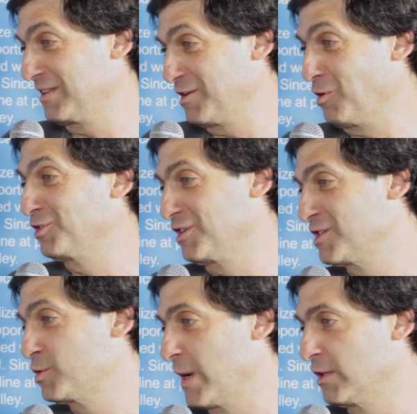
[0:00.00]
and the
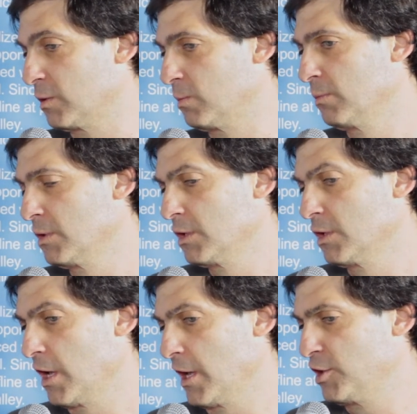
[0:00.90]
audience random
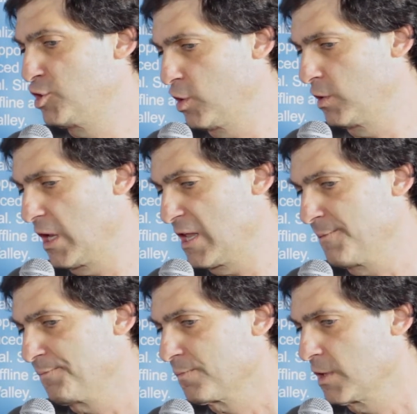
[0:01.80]
uh, journey. And
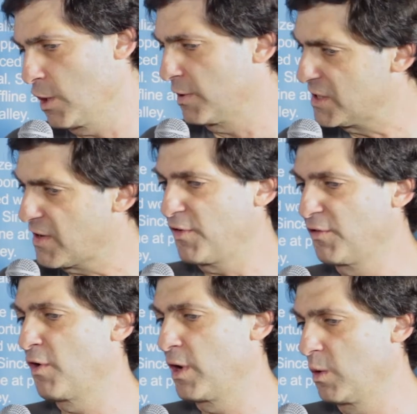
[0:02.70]
you know, there's
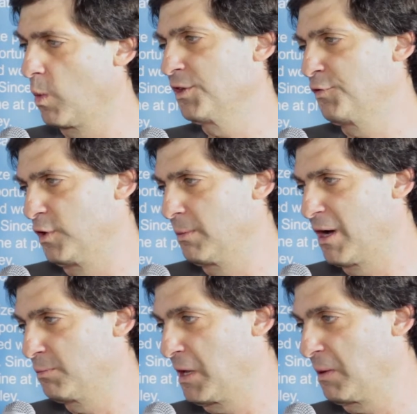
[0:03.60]
something very wonderful
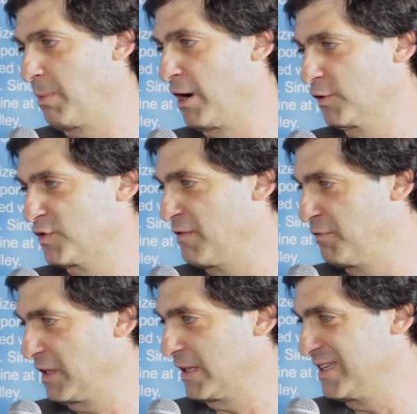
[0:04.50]
about being part of
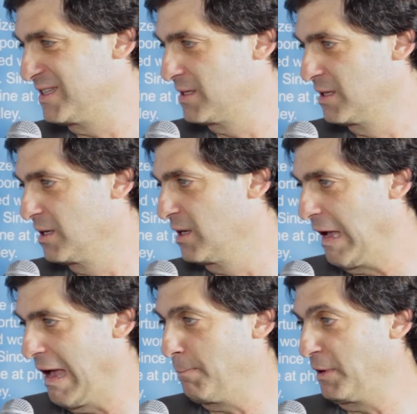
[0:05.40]
something that is
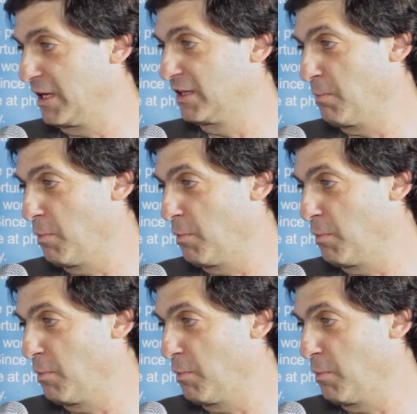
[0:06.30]
happening at the